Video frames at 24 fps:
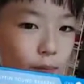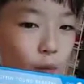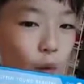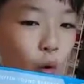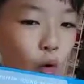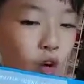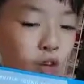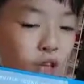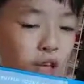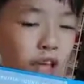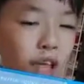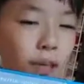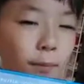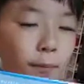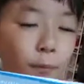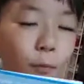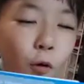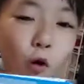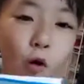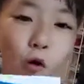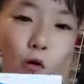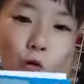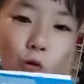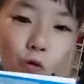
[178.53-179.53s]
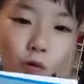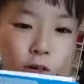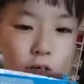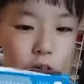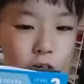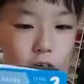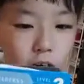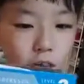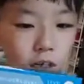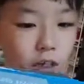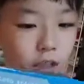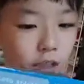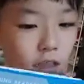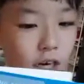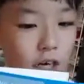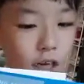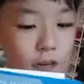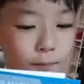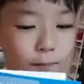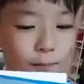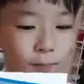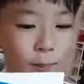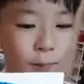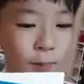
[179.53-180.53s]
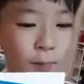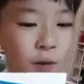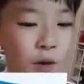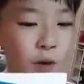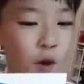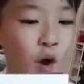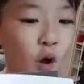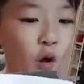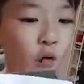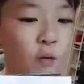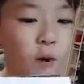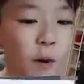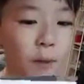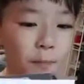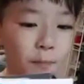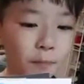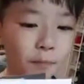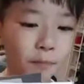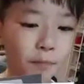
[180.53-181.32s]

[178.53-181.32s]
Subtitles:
walking bull. Then he tipped it over.